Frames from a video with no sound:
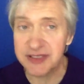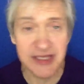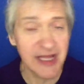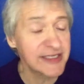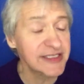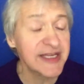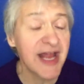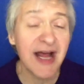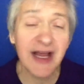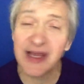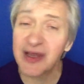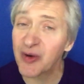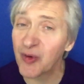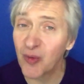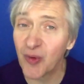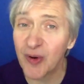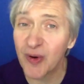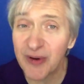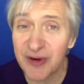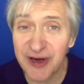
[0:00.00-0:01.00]
that's not going to
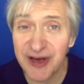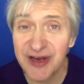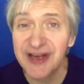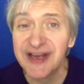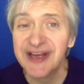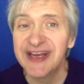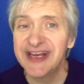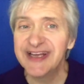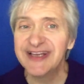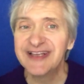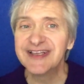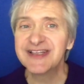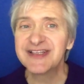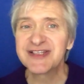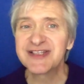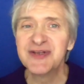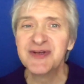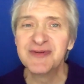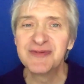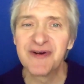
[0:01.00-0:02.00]
work in
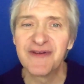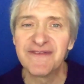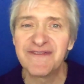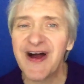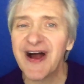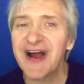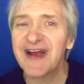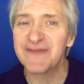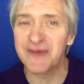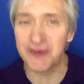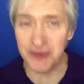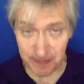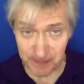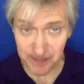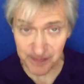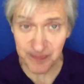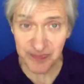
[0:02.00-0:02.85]
this new revival.